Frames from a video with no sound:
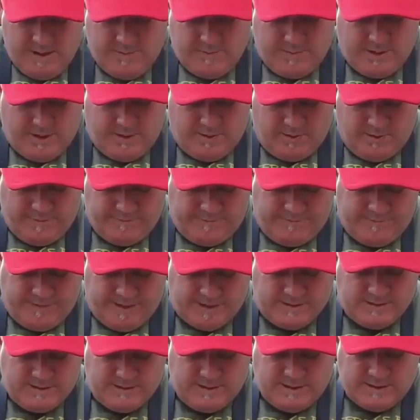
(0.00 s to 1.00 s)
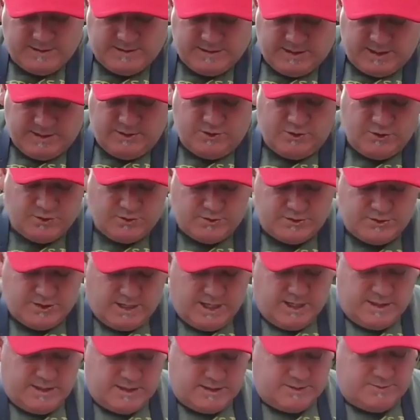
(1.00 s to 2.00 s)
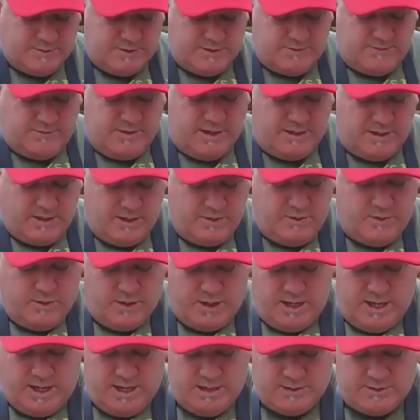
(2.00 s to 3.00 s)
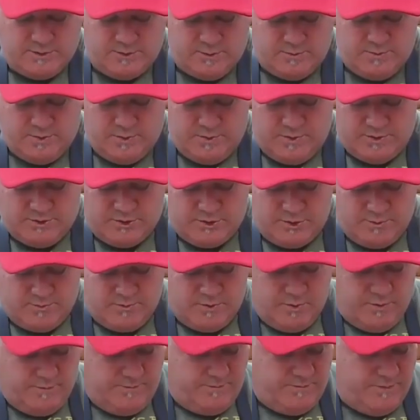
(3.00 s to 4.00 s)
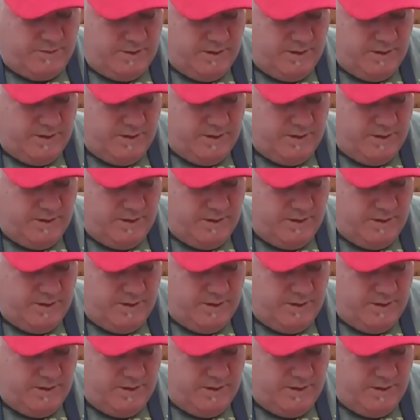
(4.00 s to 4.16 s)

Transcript: but a lot of fat. It's unusual to get this much fat in the UK. It's normally always trimmed off.